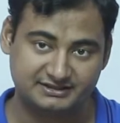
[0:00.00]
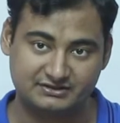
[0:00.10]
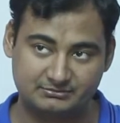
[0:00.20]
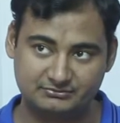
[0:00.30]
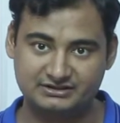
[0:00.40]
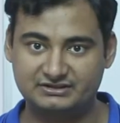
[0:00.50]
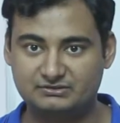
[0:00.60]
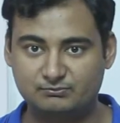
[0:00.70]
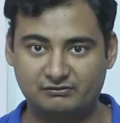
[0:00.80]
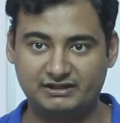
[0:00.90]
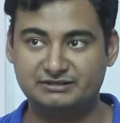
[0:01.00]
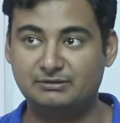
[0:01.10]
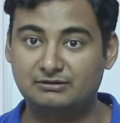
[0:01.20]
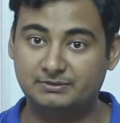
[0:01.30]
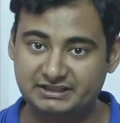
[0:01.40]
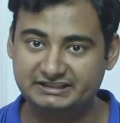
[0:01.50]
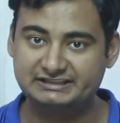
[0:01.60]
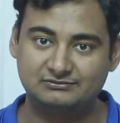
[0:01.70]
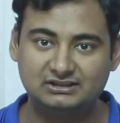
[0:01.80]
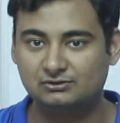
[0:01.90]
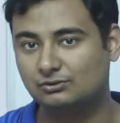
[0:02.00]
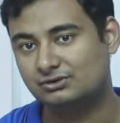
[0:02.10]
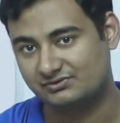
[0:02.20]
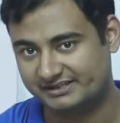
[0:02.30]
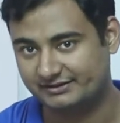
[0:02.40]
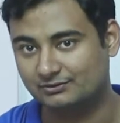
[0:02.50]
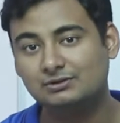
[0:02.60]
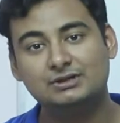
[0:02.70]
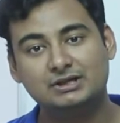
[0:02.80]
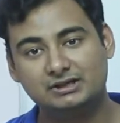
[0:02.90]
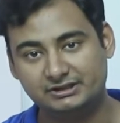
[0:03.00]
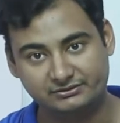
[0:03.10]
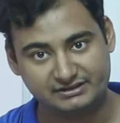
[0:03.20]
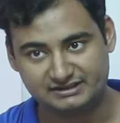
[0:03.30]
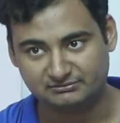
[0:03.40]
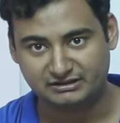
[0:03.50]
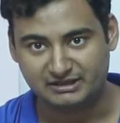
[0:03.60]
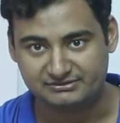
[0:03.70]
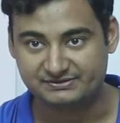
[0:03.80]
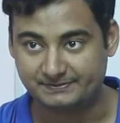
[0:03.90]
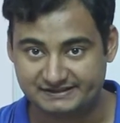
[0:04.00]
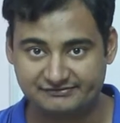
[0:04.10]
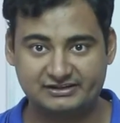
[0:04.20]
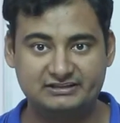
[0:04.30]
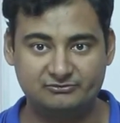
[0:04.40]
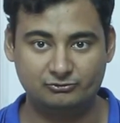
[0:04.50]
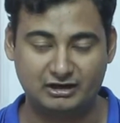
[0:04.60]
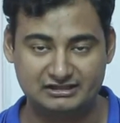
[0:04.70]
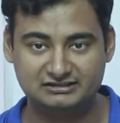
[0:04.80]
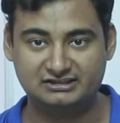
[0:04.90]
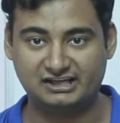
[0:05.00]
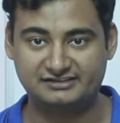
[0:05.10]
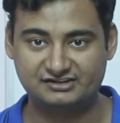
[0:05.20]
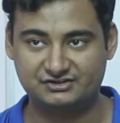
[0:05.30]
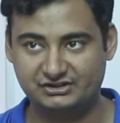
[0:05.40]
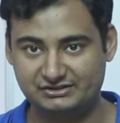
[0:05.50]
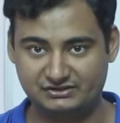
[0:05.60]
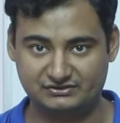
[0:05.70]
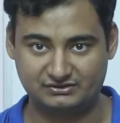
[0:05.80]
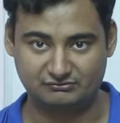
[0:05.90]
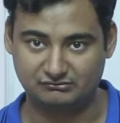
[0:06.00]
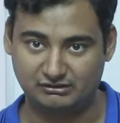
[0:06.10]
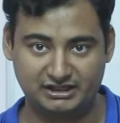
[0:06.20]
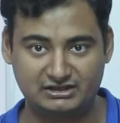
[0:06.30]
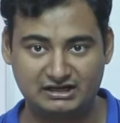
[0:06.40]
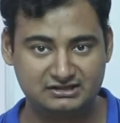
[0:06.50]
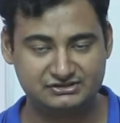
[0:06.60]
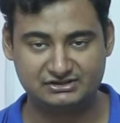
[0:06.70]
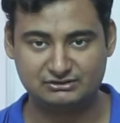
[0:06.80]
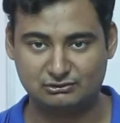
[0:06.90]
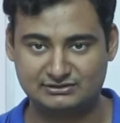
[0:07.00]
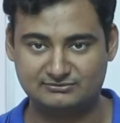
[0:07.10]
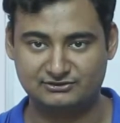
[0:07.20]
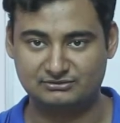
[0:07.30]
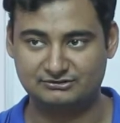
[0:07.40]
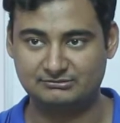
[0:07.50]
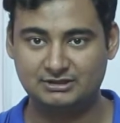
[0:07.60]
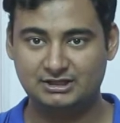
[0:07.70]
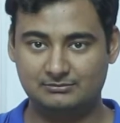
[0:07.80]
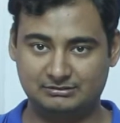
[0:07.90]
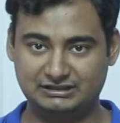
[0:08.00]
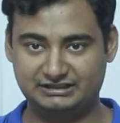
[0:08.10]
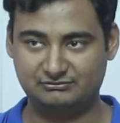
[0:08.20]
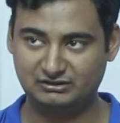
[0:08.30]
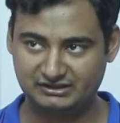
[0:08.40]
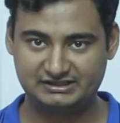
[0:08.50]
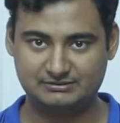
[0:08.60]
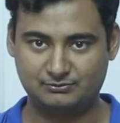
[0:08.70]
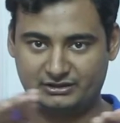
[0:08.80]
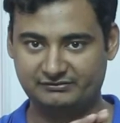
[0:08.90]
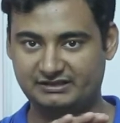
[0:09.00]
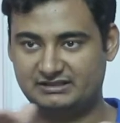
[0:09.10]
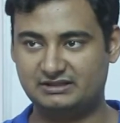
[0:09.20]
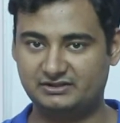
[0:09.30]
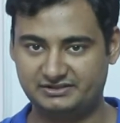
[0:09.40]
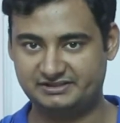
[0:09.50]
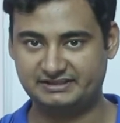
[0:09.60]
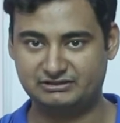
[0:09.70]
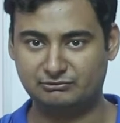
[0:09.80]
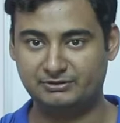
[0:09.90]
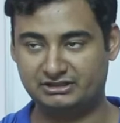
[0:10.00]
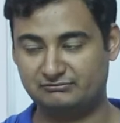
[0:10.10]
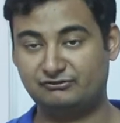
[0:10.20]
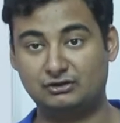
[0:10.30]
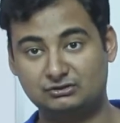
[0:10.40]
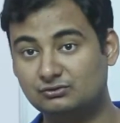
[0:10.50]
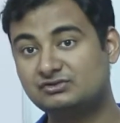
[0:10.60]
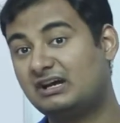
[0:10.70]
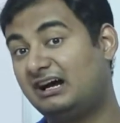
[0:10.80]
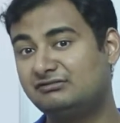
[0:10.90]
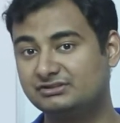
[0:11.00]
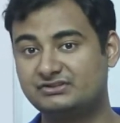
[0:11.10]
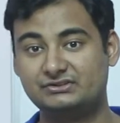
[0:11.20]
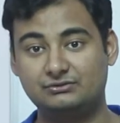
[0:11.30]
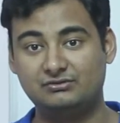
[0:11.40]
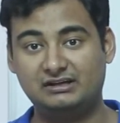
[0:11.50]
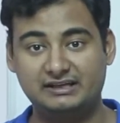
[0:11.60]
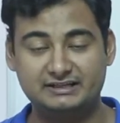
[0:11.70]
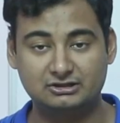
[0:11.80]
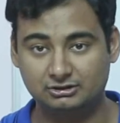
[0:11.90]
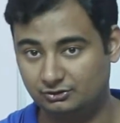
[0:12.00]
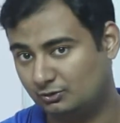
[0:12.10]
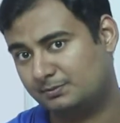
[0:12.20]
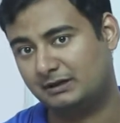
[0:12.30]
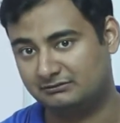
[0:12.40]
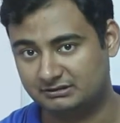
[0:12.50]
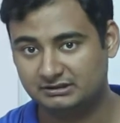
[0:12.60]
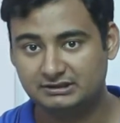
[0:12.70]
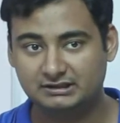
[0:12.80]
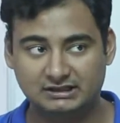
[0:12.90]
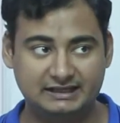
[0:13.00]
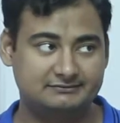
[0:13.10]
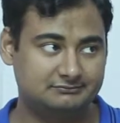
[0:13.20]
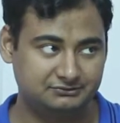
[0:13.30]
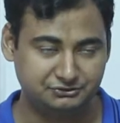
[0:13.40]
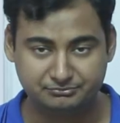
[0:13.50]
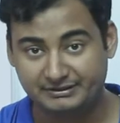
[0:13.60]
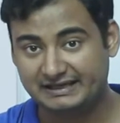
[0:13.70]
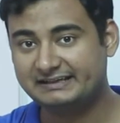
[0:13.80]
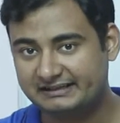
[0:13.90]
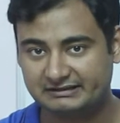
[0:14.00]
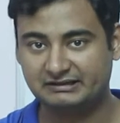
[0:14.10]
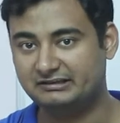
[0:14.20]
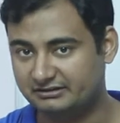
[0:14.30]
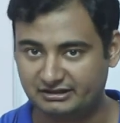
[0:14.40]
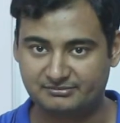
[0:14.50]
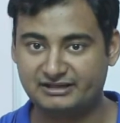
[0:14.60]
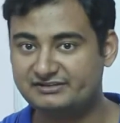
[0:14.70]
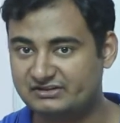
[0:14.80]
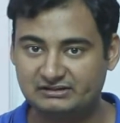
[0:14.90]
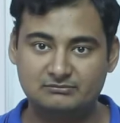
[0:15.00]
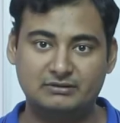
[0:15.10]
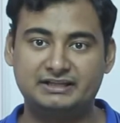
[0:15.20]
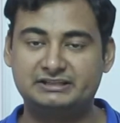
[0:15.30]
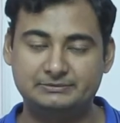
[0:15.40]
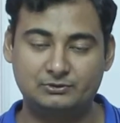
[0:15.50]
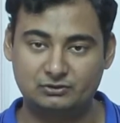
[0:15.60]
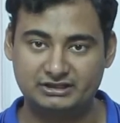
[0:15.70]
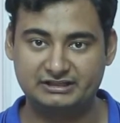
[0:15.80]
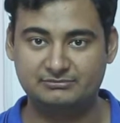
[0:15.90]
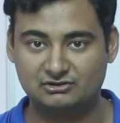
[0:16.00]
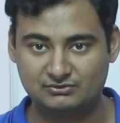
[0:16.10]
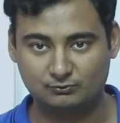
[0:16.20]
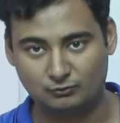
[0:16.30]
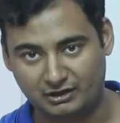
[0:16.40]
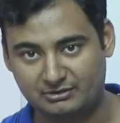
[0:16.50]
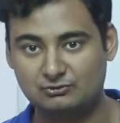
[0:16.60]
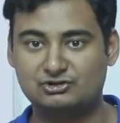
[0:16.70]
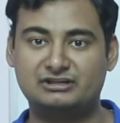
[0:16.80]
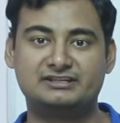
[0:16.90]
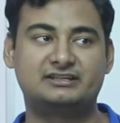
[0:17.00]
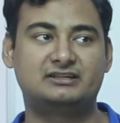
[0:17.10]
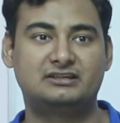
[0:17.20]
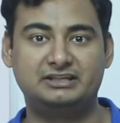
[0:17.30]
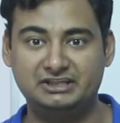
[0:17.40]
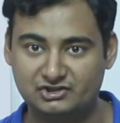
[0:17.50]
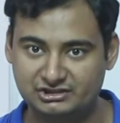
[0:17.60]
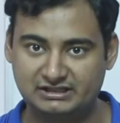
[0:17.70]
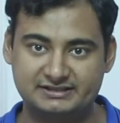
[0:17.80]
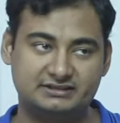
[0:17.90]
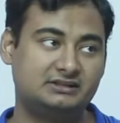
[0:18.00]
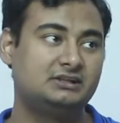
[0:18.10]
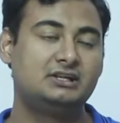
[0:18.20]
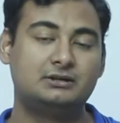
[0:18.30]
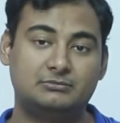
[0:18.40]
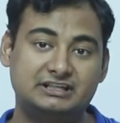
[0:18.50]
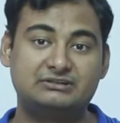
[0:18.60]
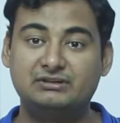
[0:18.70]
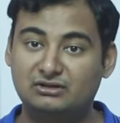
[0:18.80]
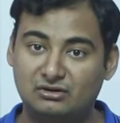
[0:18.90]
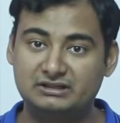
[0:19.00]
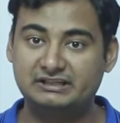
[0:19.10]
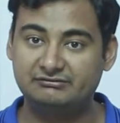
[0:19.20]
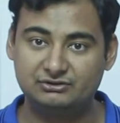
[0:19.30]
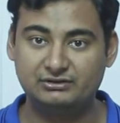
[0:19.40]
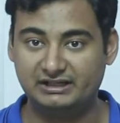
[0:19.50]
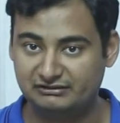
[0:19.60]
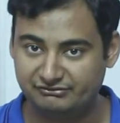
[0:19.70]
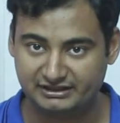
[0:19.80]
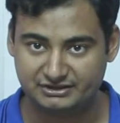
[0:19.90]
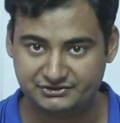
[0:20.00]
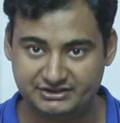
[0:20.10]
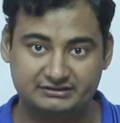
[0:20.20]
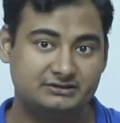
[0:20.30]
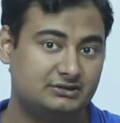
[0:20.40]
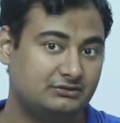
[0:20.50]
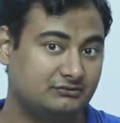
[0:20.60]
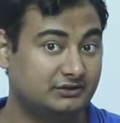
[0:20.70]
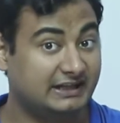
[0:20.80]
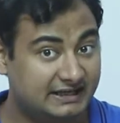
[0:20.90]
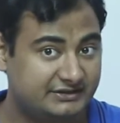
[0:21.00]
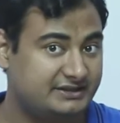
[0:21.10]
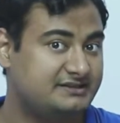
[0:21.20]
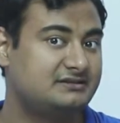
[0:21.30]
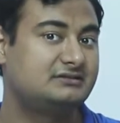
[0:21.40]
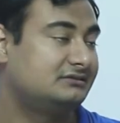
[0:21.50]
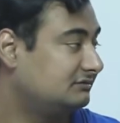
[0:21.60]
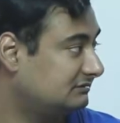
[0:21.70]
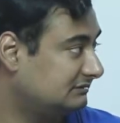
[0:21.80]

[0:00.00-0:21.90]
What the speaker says: system which is providing power, but it will go to zero during some times, specifically while the tides are changing. So while tide is changing, awesome, but it will reach a point where it reaches equilibrium. For those hours, you will get no power. Like, you may get a turbine still might keep rotating because water motion is there, inertia is there, but it will not give you enough energy. For that reason,